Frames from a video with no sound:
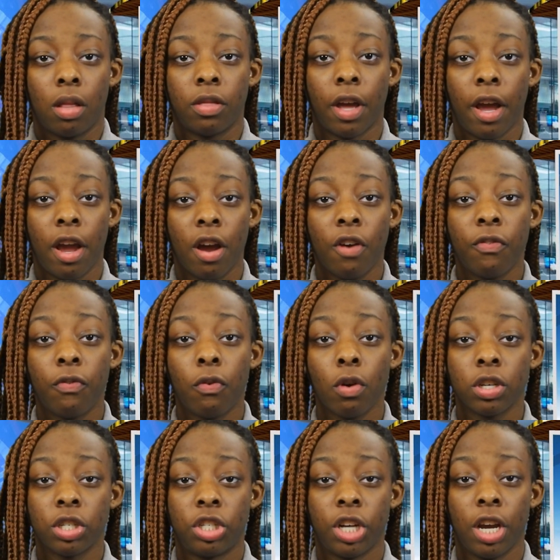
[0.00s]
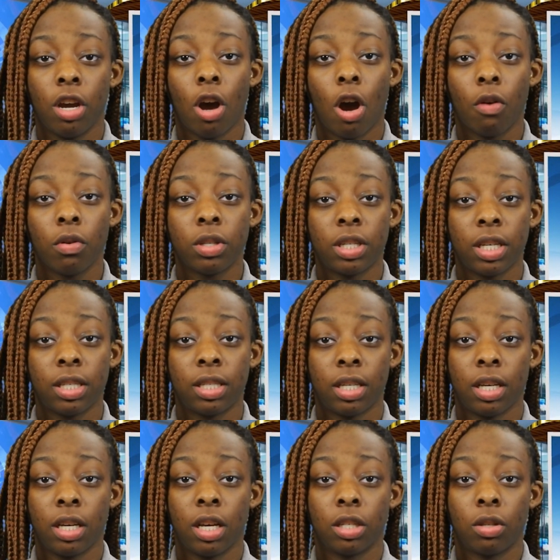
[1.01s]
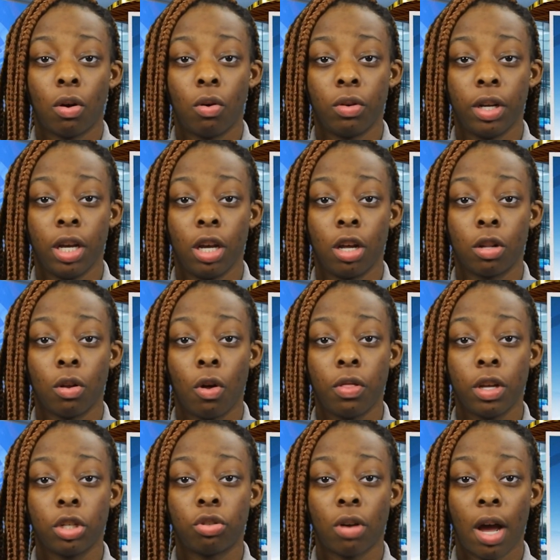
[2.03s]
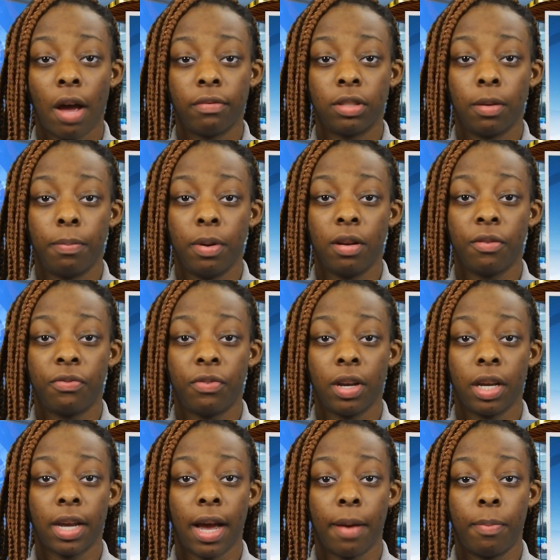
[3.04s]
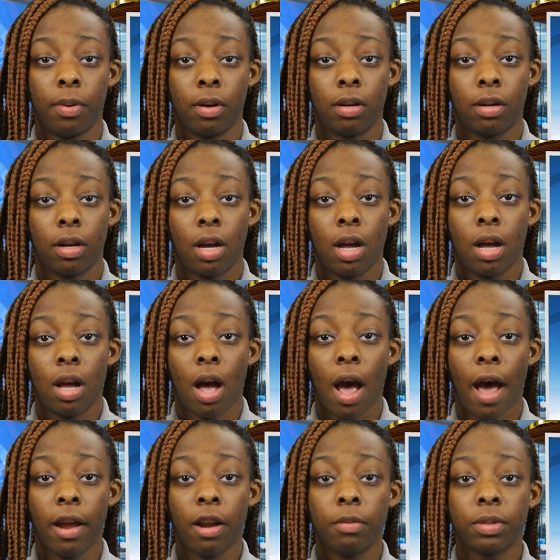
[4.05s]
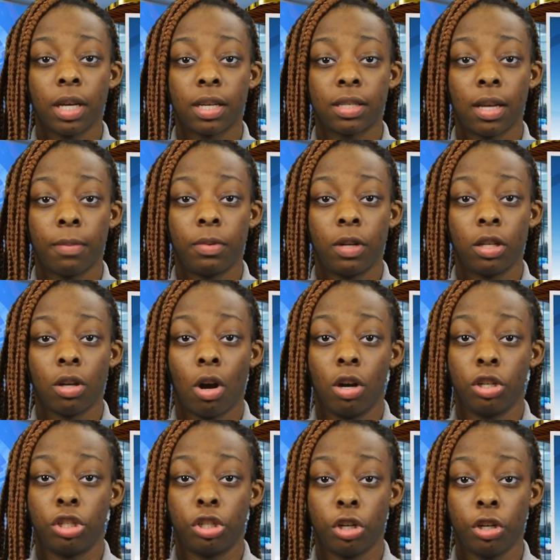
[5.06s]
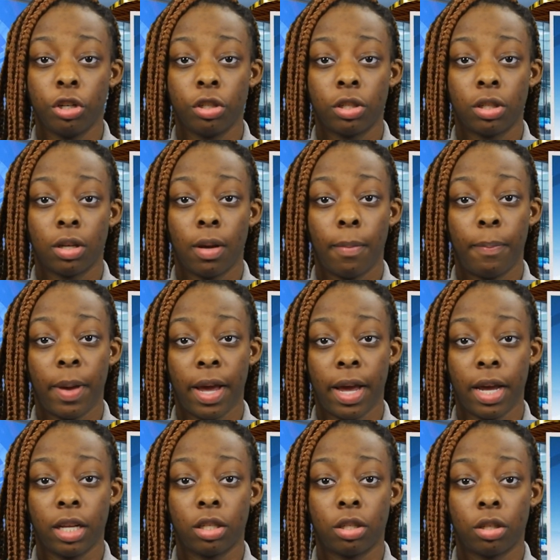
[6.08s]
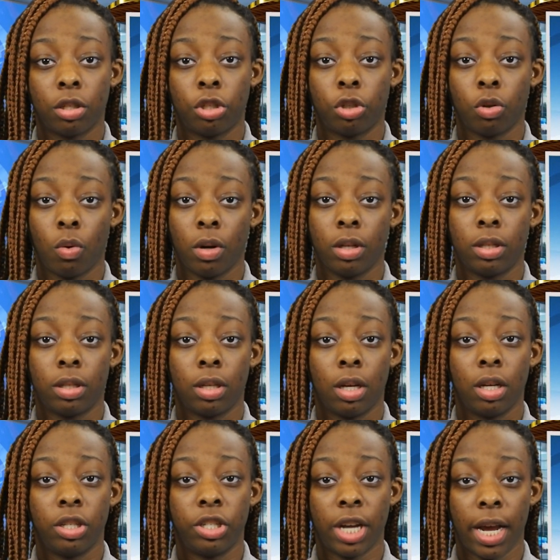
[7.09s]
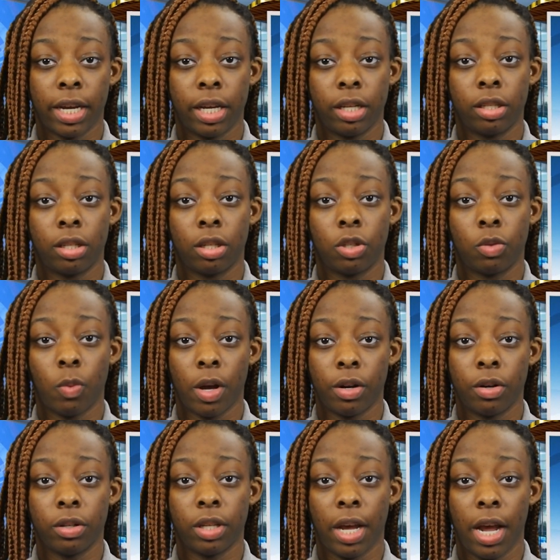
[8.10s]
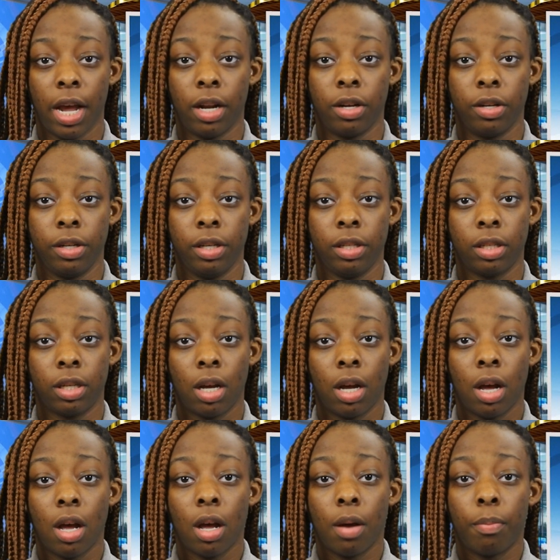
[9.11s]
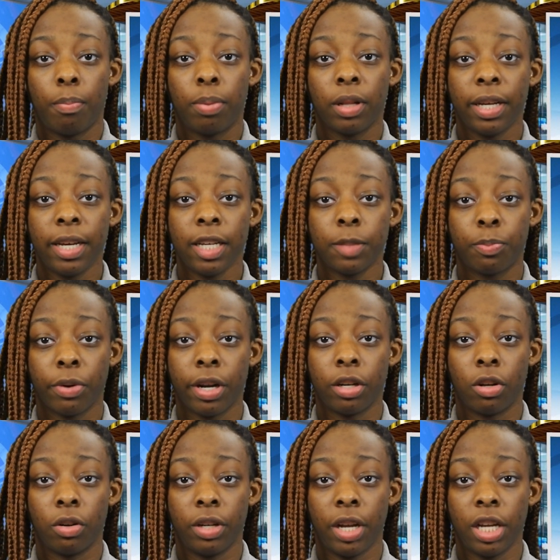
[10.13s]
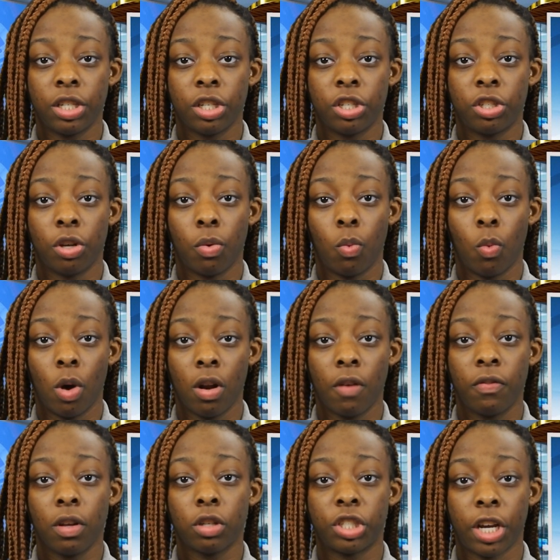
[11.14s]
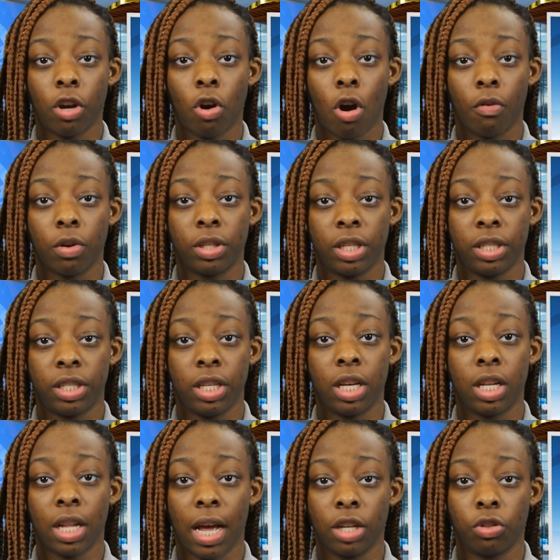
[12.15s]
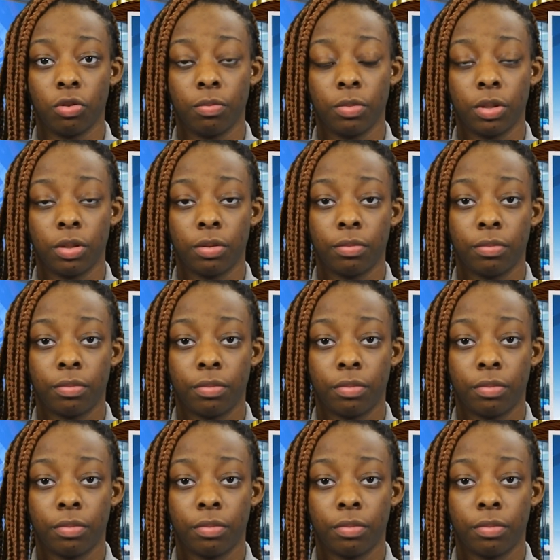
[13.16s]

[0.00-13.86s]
The Air Force JROTC is holding a clothing drive to benefit CAPA. Items accepted are shirts, pants, shorts, jackets, sweaters, and hoodies. Please bring donations to one of the JROTC classrooms.